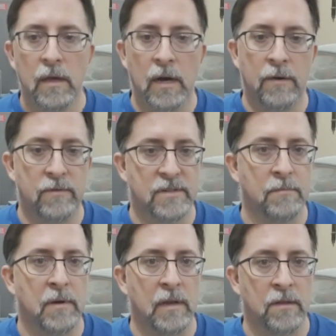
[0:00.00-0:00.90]
for
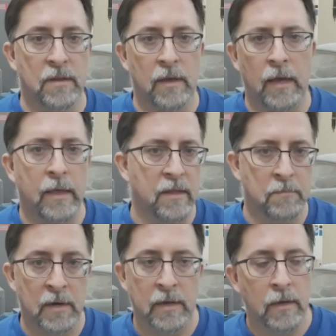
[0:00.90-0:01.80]
somebody to say, hey,
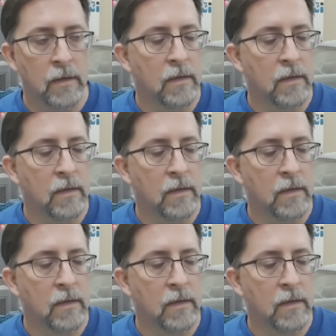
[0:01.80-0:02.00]
that's mine.